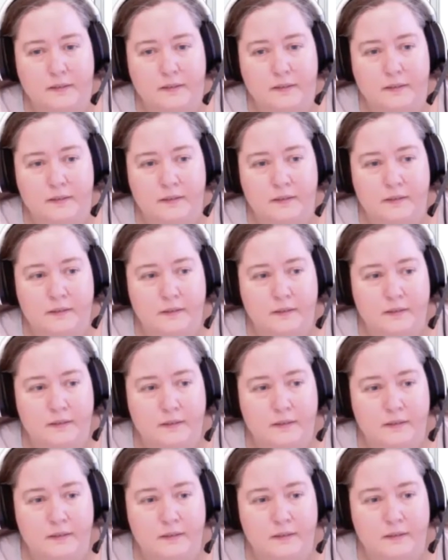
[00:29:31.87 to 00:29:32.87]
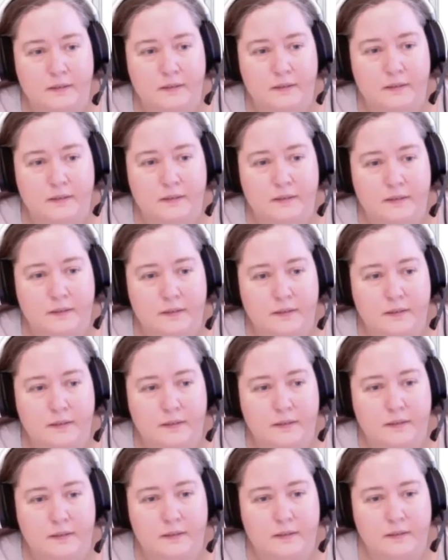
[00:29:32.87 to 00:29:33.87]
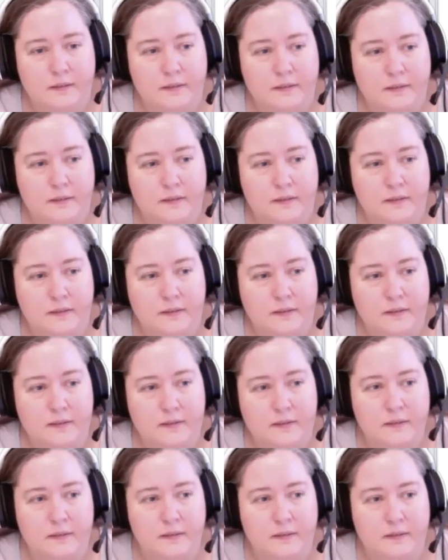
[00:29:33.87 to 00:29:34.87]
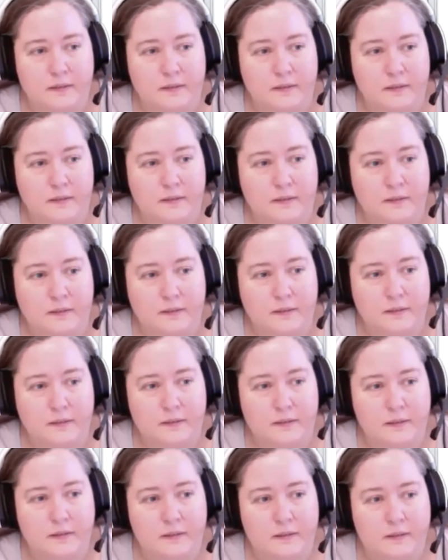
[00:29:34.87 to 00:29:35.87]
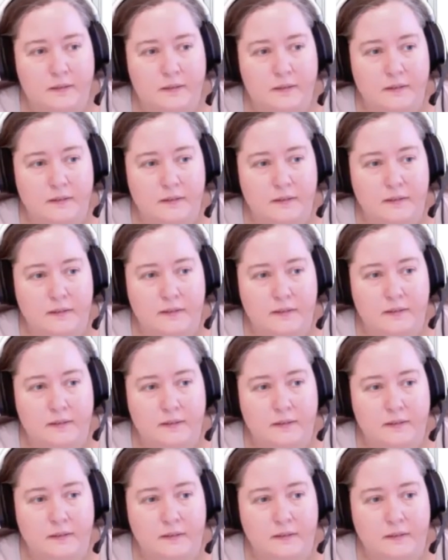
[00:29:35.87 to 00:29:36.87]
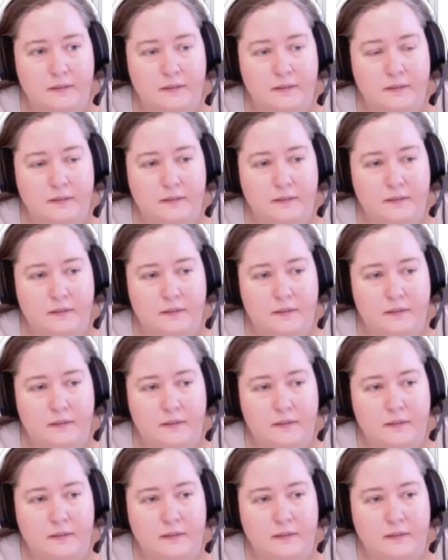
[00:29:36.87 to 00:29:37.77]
The person shown says nothing.